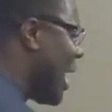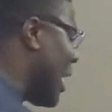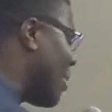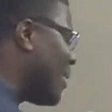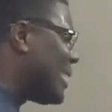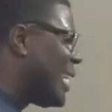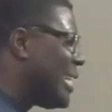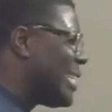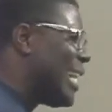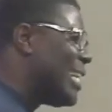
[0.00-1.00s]
a, a
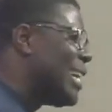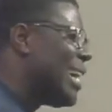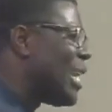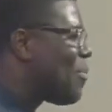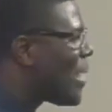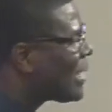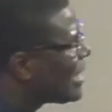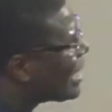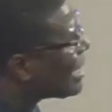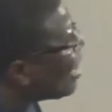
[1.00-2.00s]
message and the person
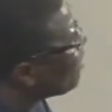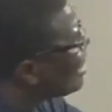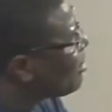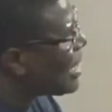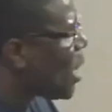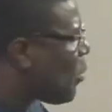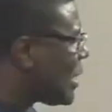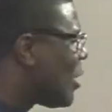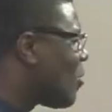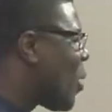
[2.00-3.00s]
said something interesting. I
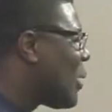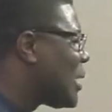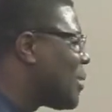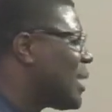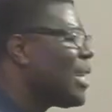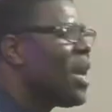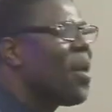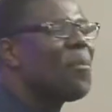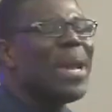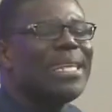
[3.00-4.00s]
posted it on my WhatsApp. Said,
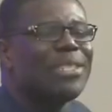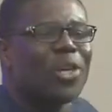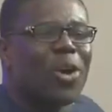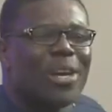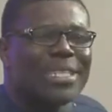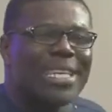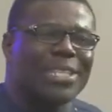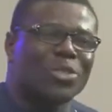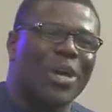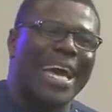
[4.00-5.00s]
Pentecost
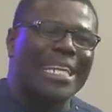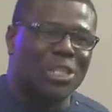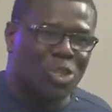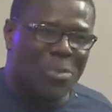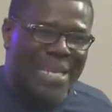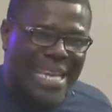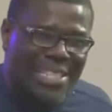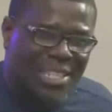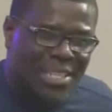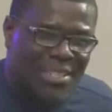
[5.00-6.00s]
is not a
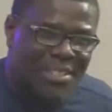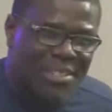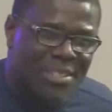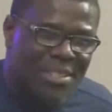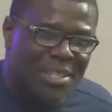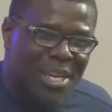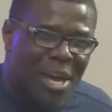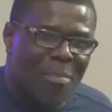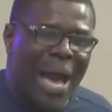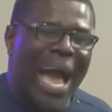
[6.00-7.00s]
denomination,
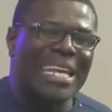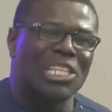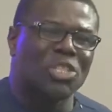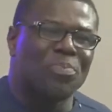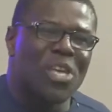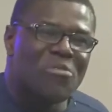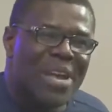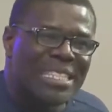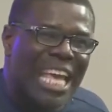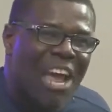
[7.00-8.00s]
but an
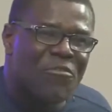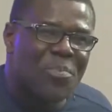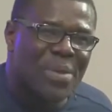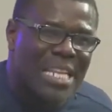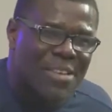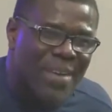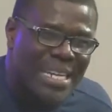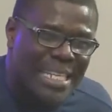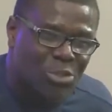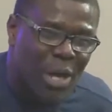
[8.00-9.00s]
experience every believer
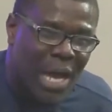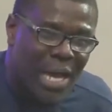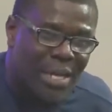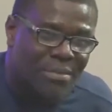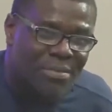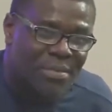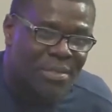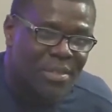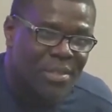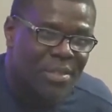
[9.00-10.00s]
needs to have.
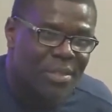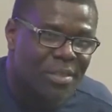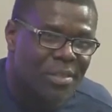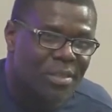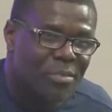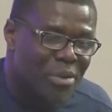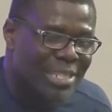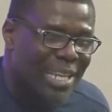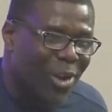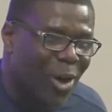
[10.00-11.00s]

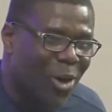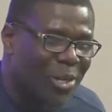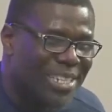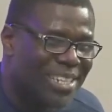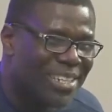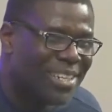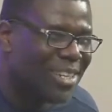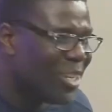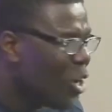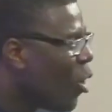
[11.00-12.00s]
Praise the Lord.
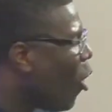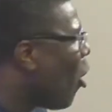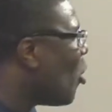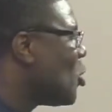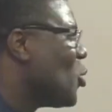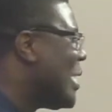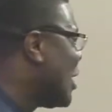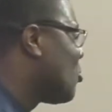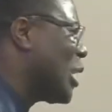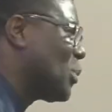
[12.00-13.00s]
Oh, you
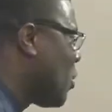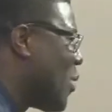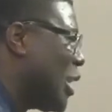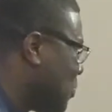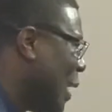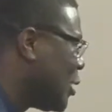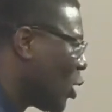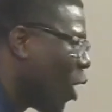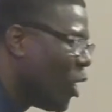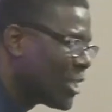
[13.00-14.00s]
need to experience
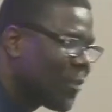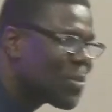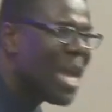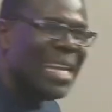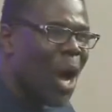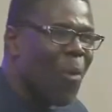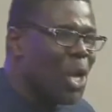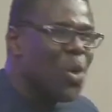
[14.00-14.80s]
Pentecost. Now, when you